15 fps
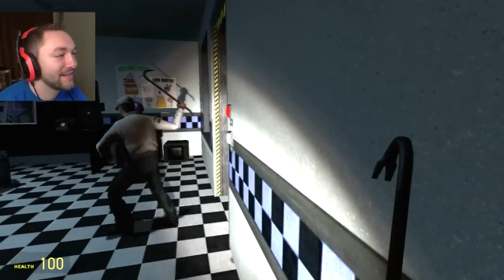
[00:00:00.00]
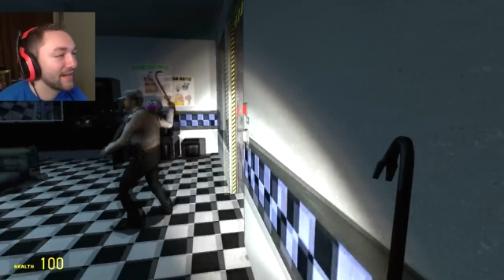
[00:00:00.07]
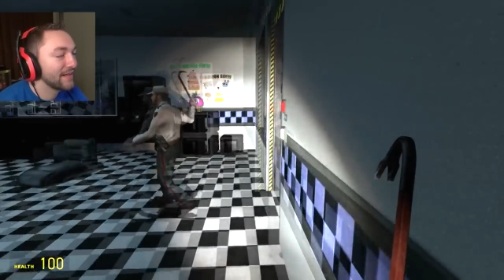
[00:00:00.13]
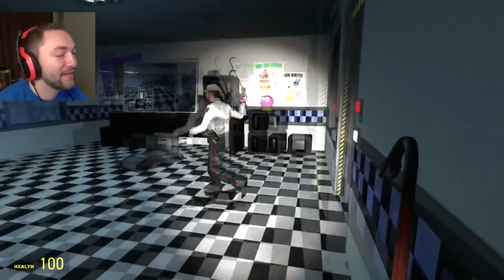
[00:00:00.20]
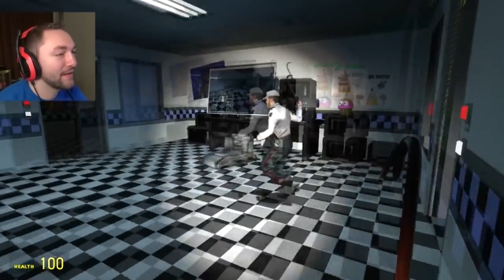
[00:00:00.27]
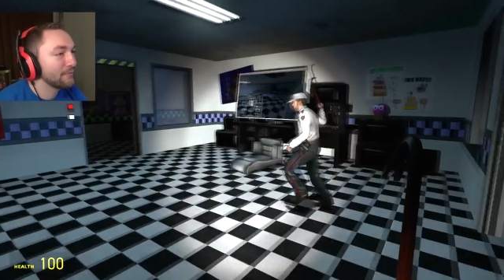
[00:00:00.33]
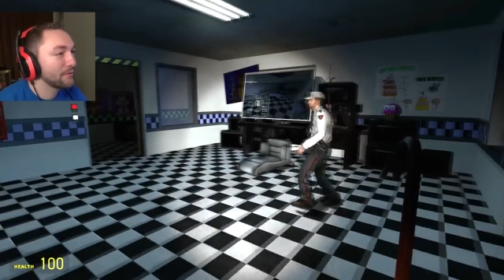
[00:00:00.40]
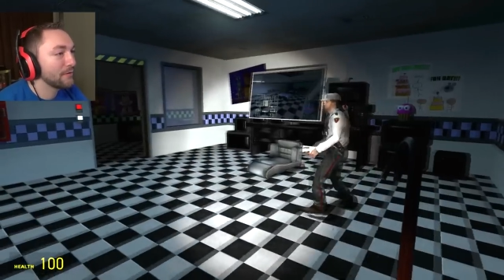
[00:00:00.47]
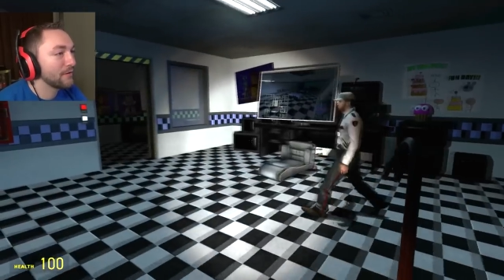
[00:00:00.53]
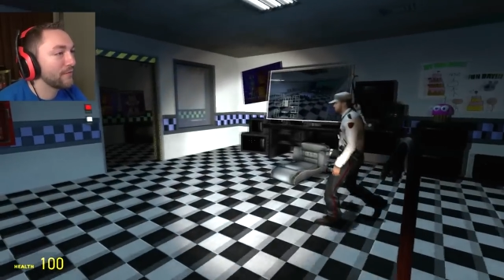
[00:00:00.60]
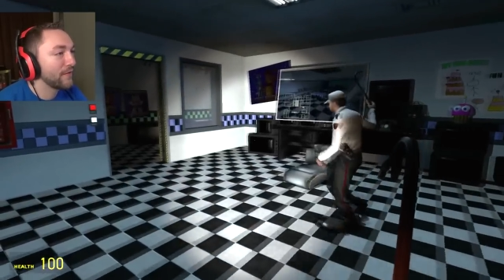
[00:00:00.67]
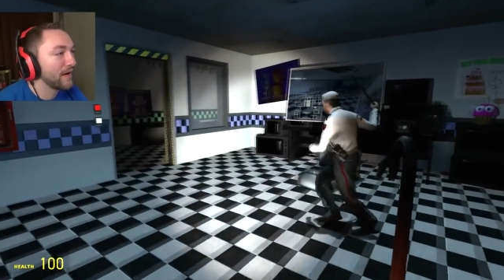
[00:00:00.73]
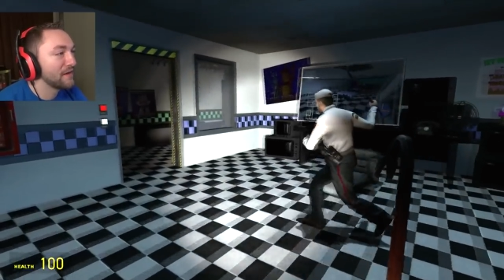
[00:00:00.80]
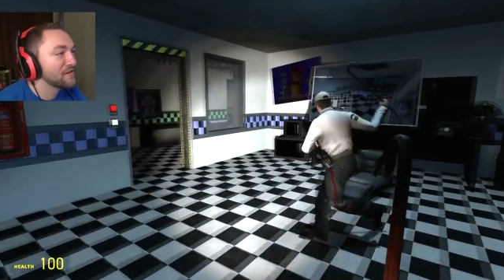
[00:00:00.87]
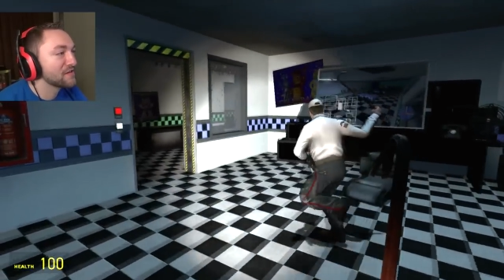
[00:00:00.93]
I think we were
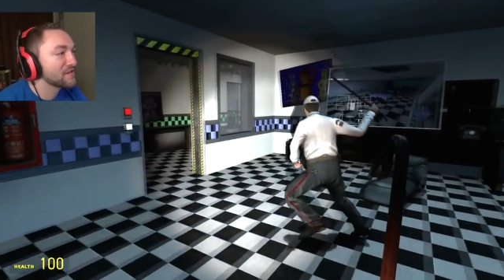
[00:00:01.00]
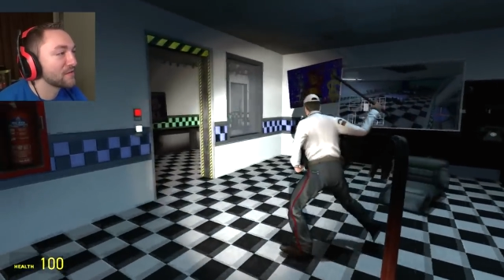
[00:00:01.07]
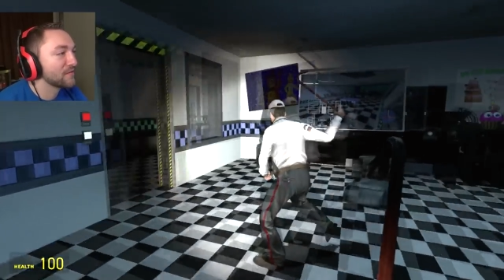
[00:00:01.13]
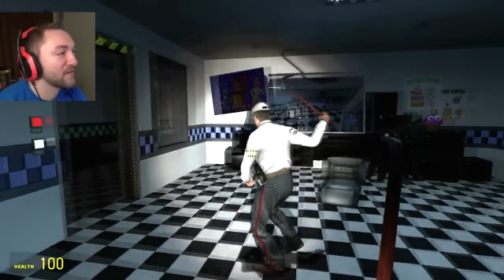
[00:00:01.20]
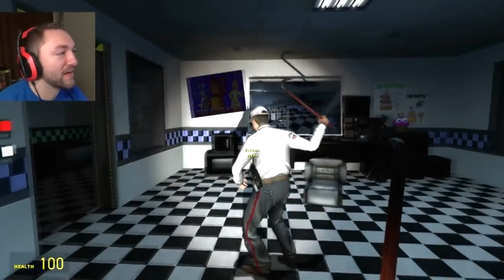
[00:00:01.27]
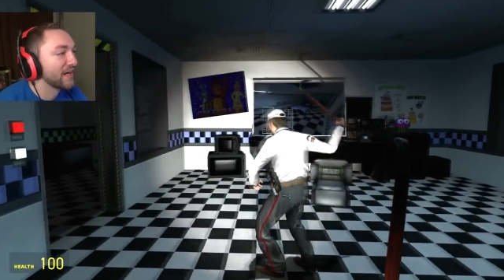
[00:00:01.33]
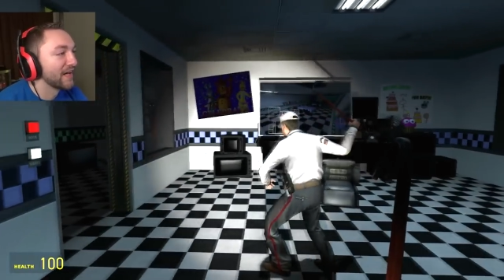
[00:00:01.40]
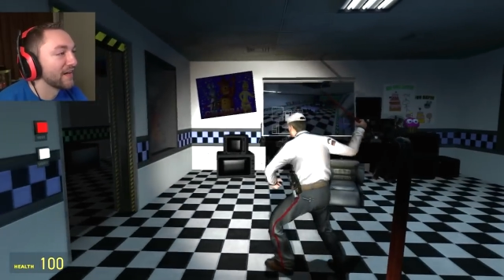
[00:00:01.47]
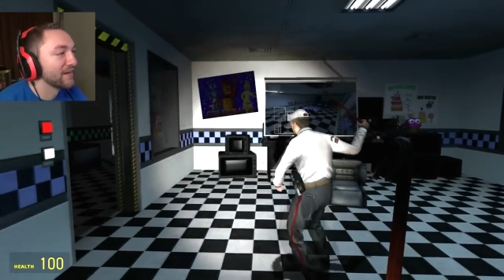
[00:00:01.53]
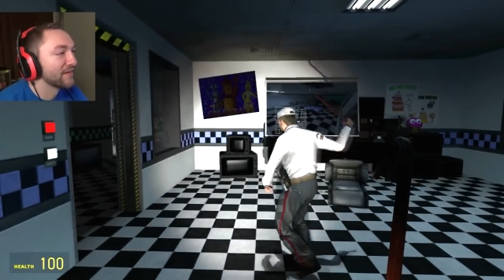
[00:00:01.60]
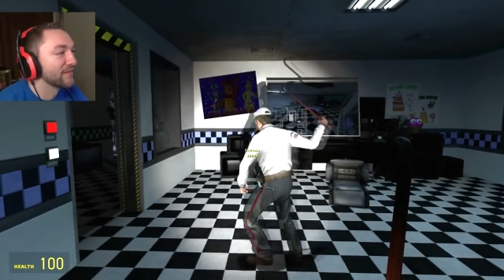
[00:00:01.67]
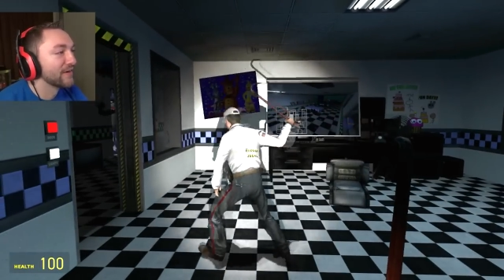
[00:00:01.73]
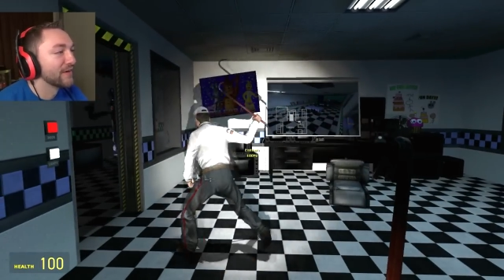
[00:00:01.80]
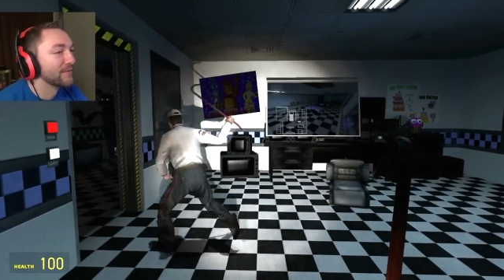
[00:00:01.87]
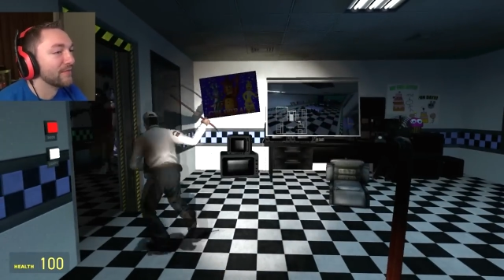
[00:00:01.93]
fine just to run out of the
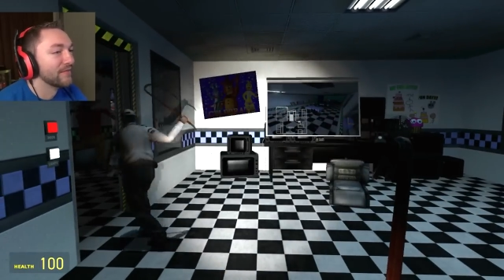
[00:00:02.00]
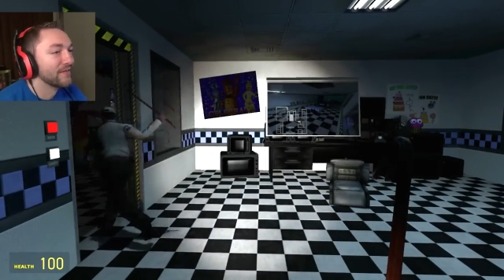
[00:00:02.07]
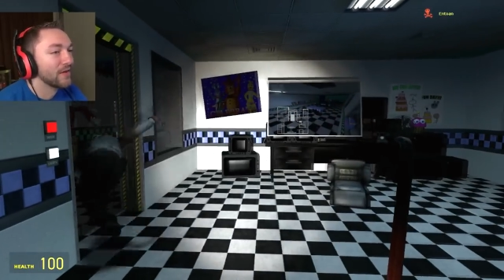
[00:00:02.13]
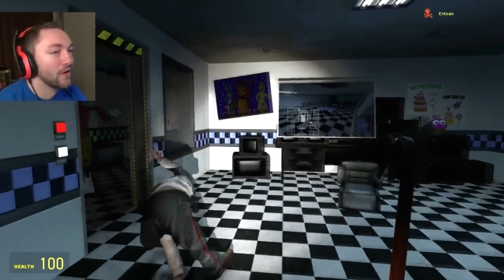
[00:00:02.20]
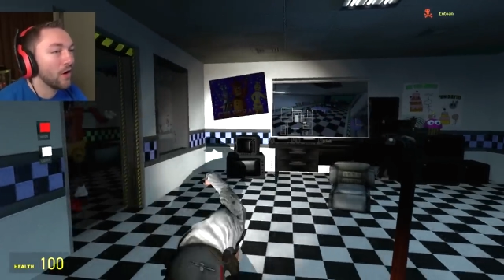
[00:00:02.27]
room.